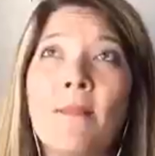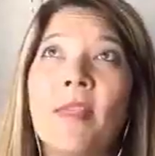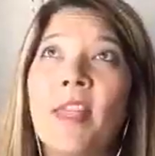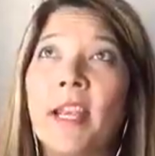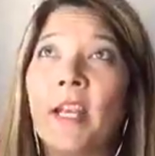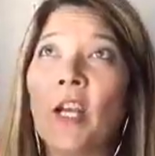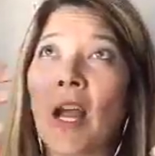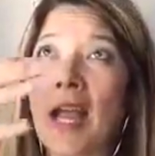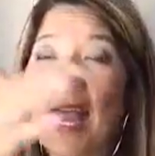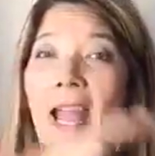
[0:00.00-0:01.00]
their
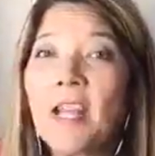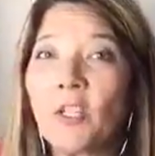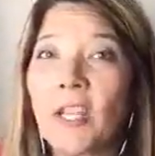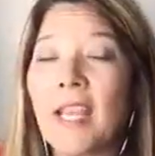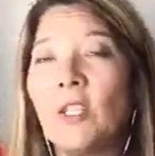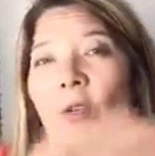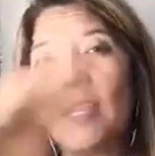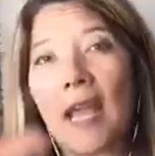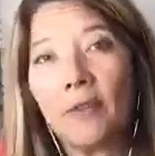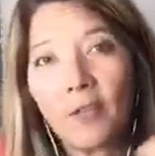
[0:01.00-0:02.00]
hashtag to gather